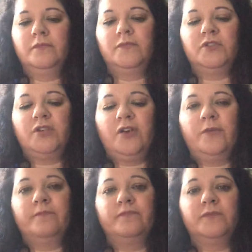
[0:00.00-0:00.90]
So
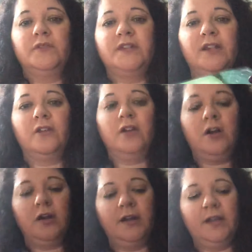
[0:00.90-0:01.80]
you take your
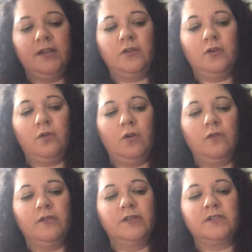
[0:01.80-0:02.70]
card and you go
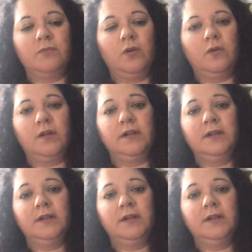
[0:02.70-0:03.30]
over the smoke